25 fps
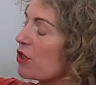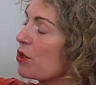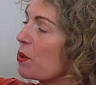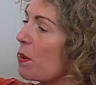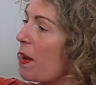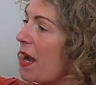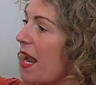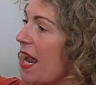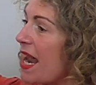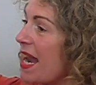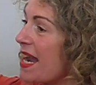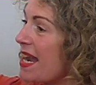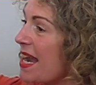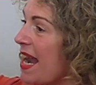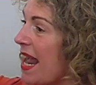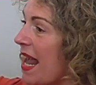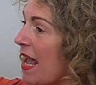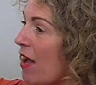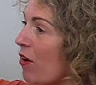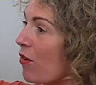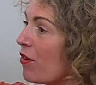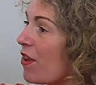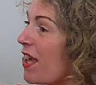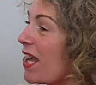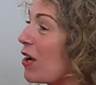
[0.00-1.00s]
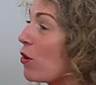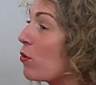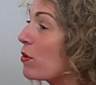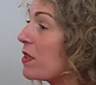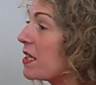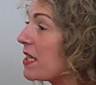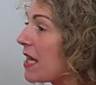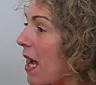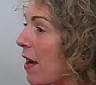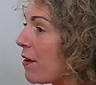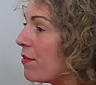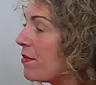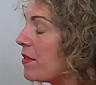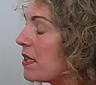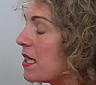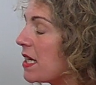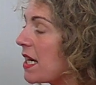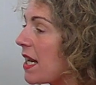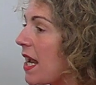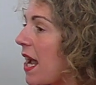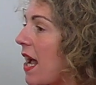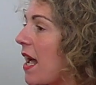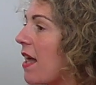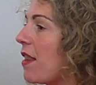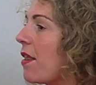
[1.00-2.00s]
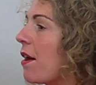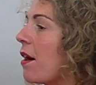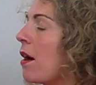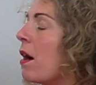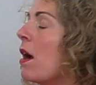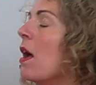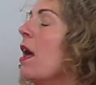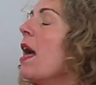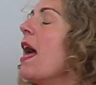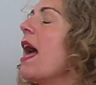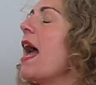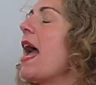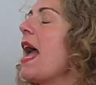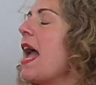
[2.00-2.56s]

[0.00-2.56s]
So inhale, they go down together.